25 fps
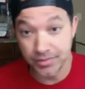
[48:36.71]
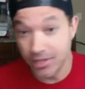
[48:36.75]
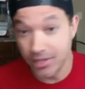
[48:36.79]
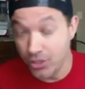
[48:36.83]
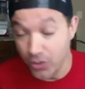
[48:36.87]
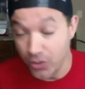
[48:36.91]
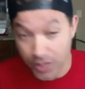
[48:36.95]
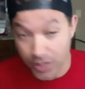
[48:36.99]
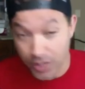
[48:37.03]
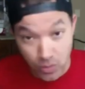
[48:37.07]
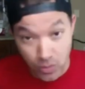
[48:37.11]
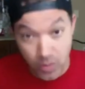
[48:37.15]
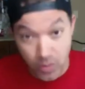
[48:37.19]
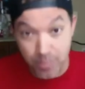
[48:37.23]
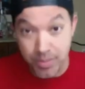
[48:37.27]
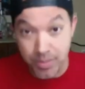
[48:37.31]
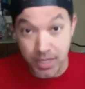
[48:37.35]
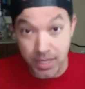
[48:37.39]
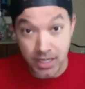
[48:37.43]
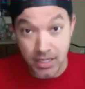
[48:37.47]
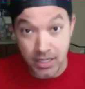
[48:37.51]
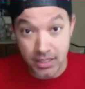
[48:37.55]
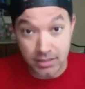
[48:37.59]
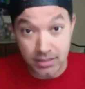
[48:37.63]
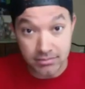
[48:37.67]
And you can
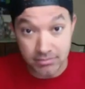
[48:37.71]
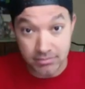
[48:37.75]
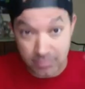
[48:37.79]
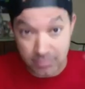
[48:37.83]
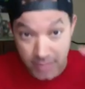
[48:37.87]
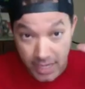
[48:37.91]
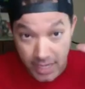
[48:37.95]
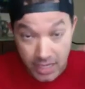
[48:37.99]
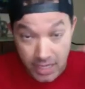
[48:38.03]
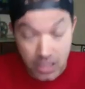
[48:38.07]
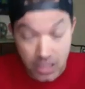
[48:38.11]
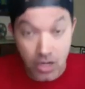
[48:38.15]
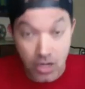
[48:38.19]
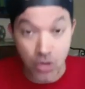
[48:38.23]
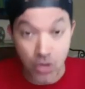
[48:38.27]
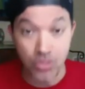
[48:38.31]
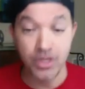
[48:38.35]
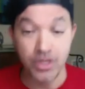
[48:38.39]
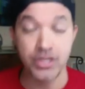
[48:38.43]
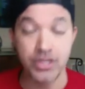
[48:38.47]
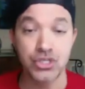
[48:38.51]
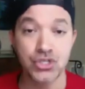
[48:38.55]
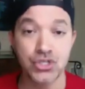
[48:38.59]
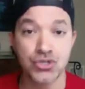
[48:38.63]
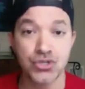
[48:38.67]
repeat it and know that
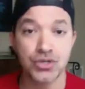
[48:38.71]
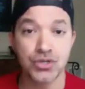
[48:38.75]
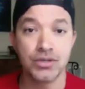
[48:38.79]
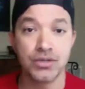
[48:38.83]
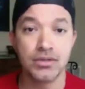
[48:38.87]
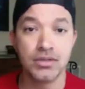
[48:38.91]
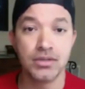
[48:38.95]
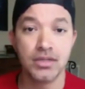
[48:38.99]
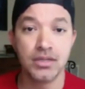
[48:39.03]
it's true.